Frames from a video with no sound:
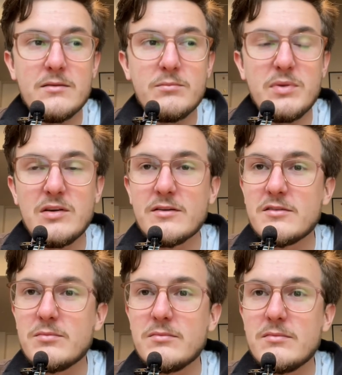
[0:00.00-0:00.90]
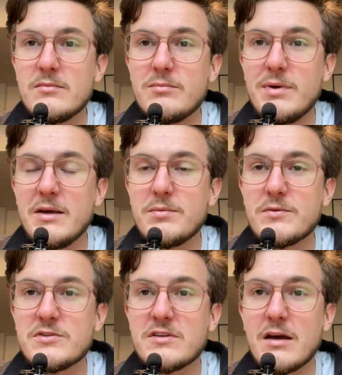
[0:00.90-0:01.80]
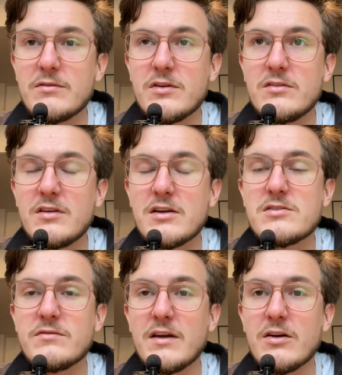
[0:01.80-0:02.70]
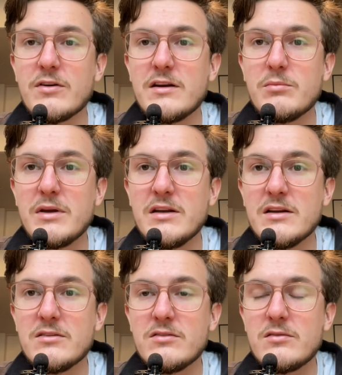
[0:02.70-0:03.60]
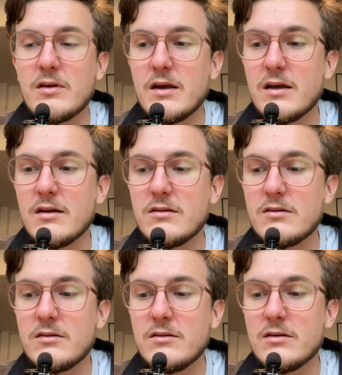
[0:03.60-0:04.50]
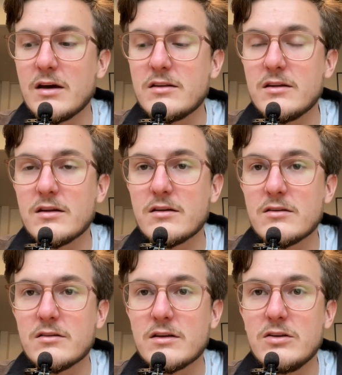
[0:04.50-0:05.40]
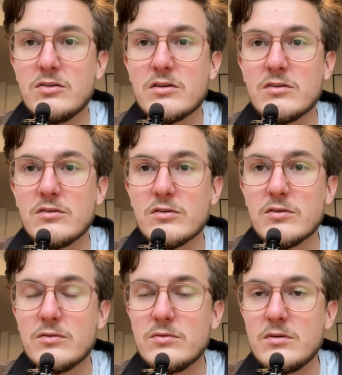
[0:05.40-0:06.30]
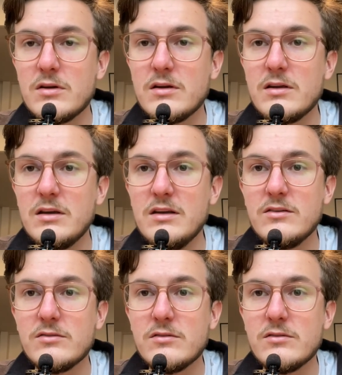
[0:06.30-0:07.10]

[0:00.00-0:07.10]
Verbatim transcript: because people just have such varied opinions, and nothing that you can do is